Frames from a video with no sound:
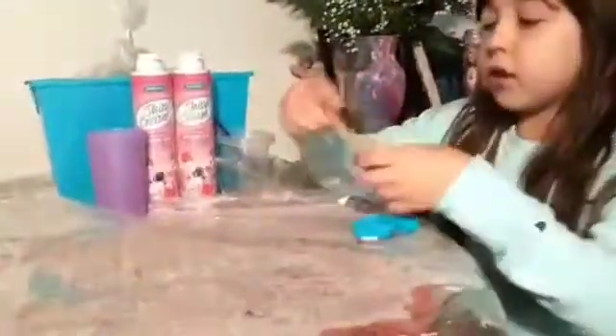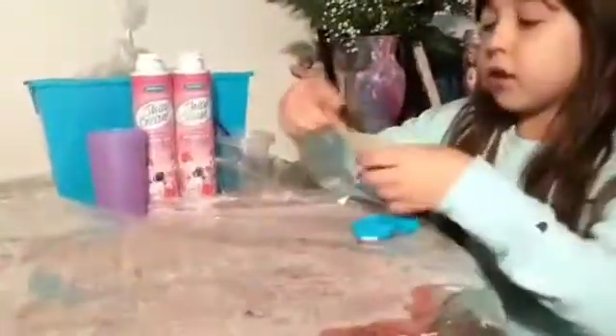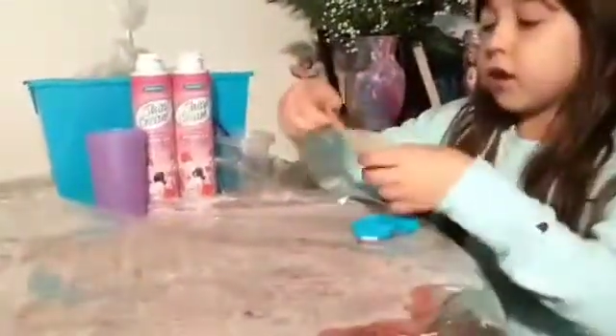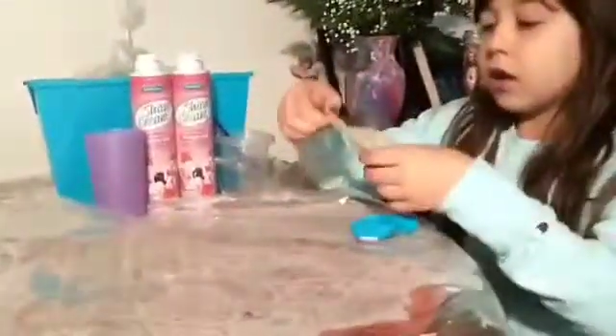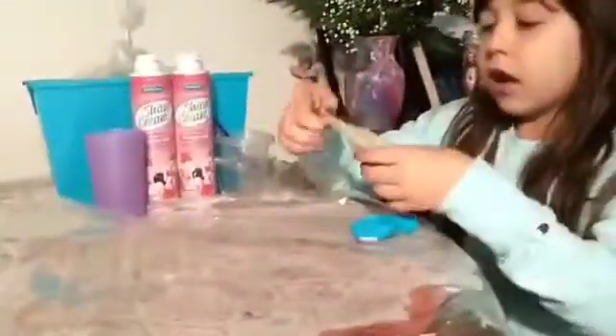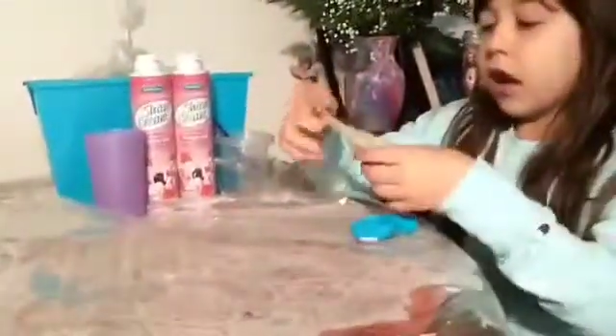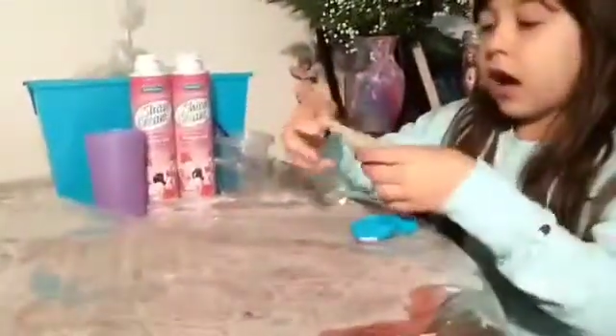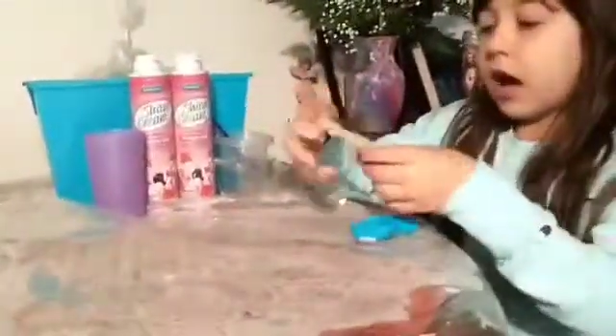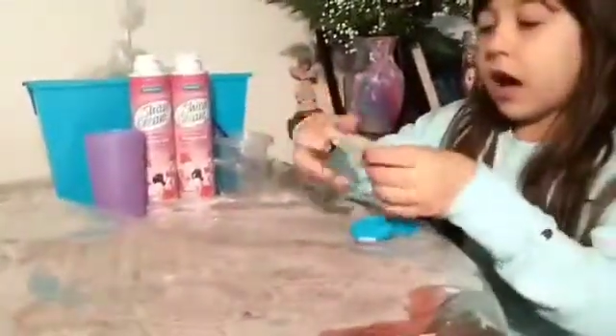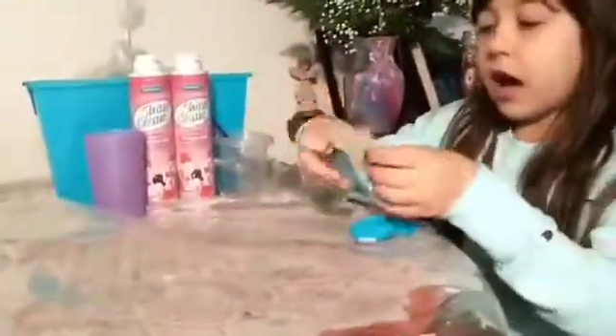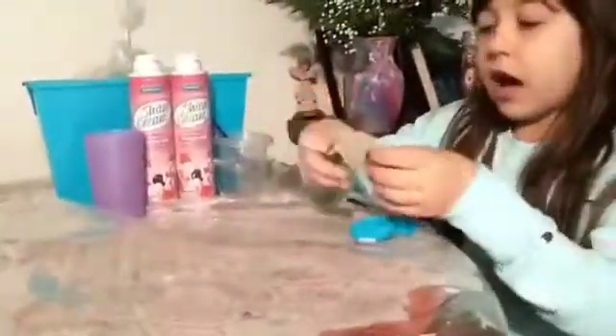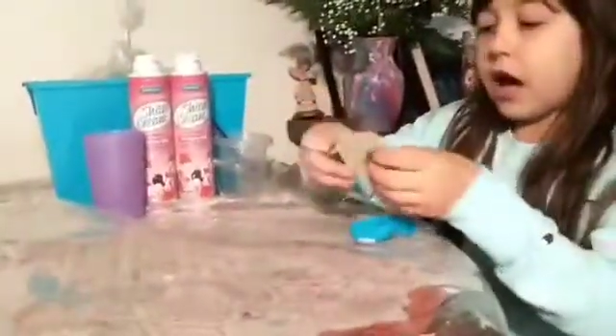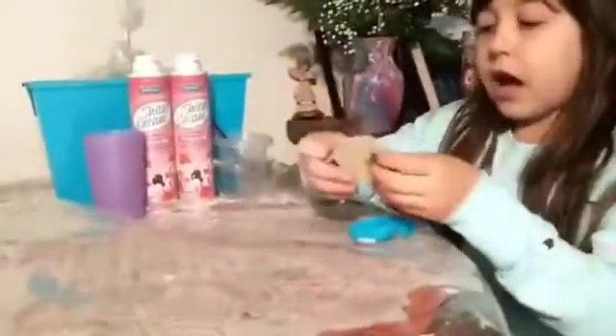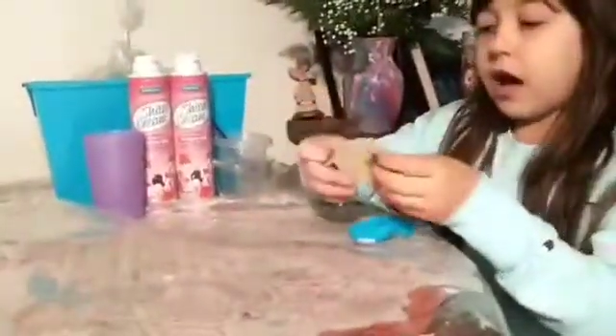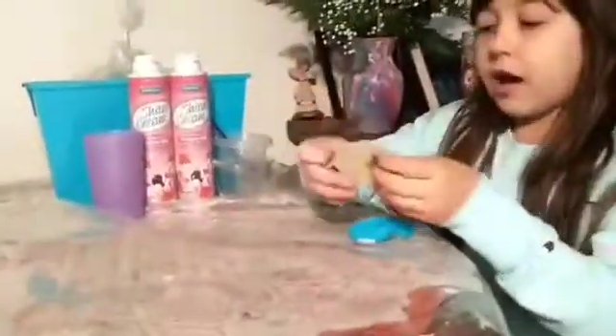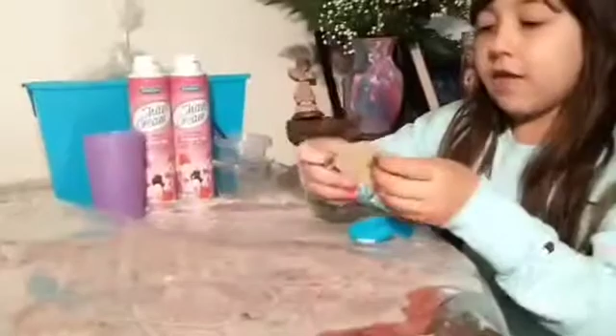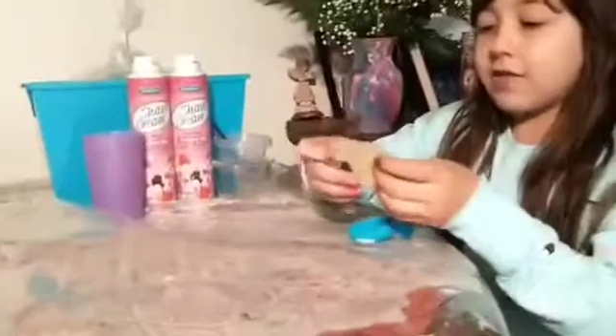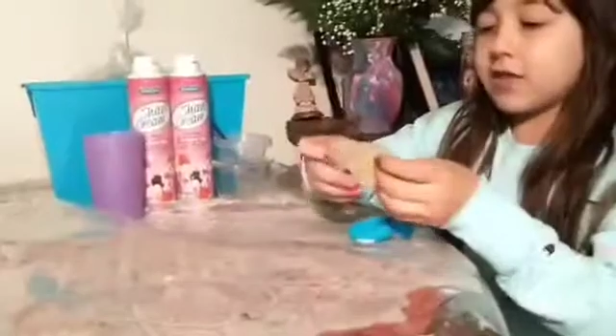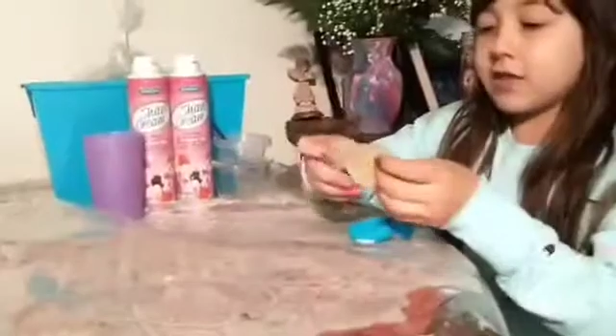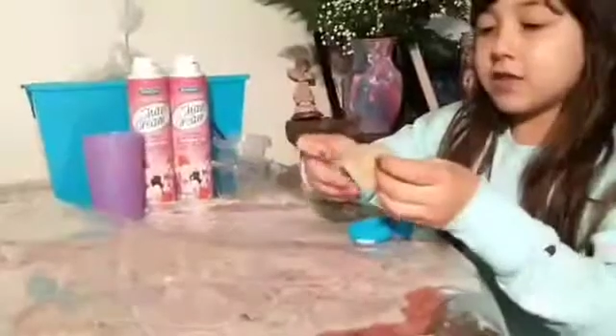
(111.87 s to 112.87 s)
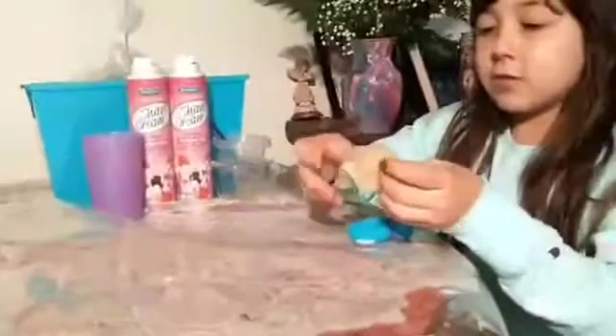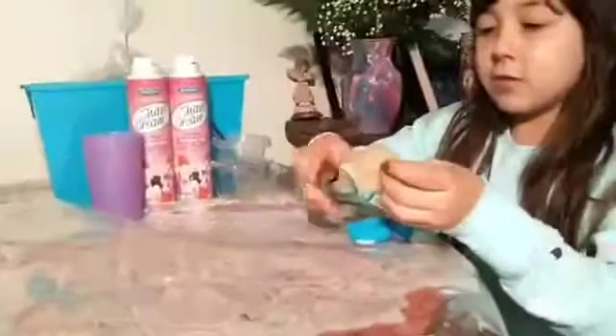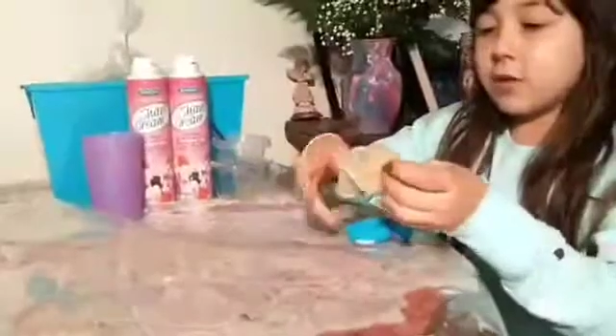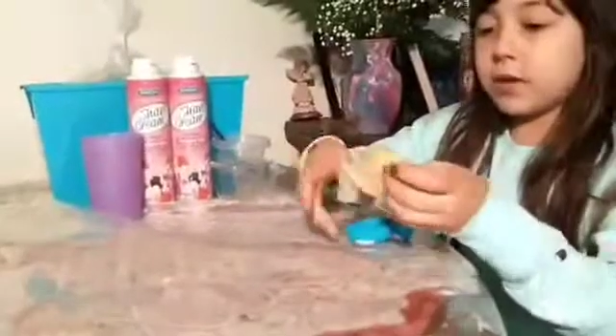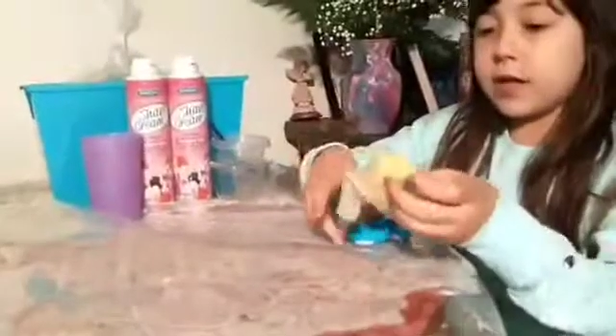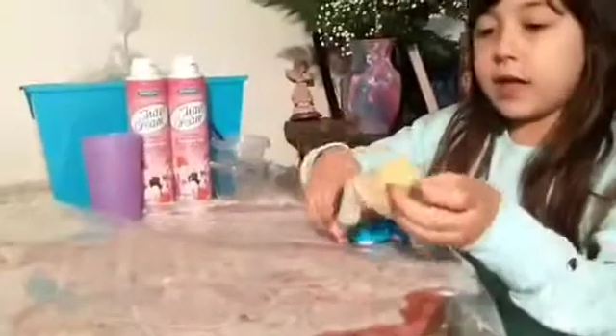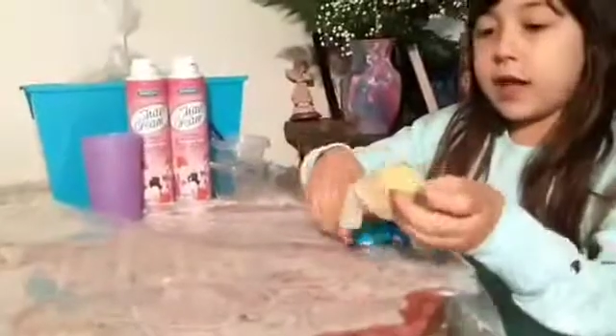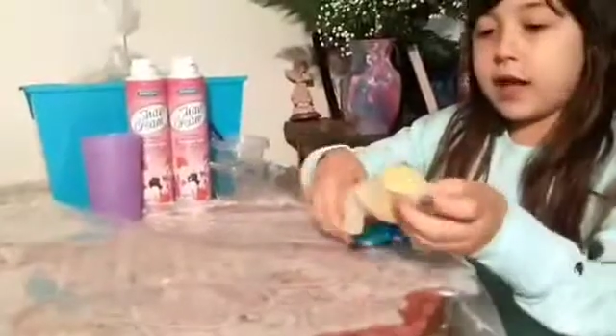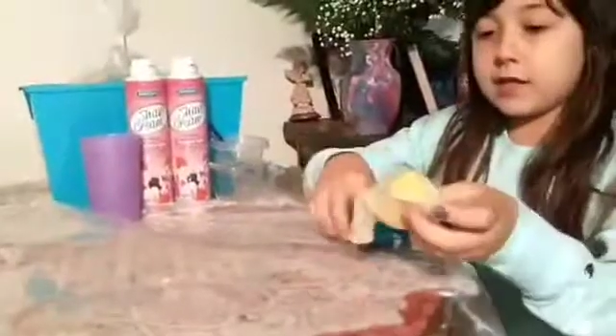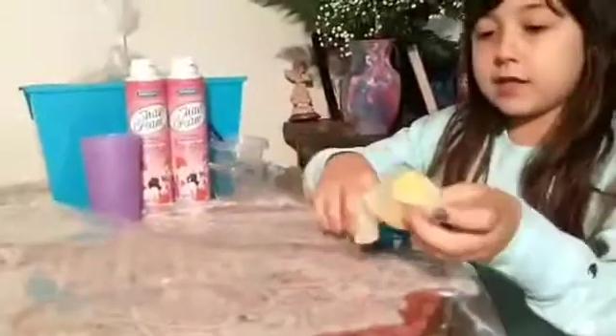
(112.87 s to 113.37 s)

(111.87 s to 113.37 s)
I have this one that has some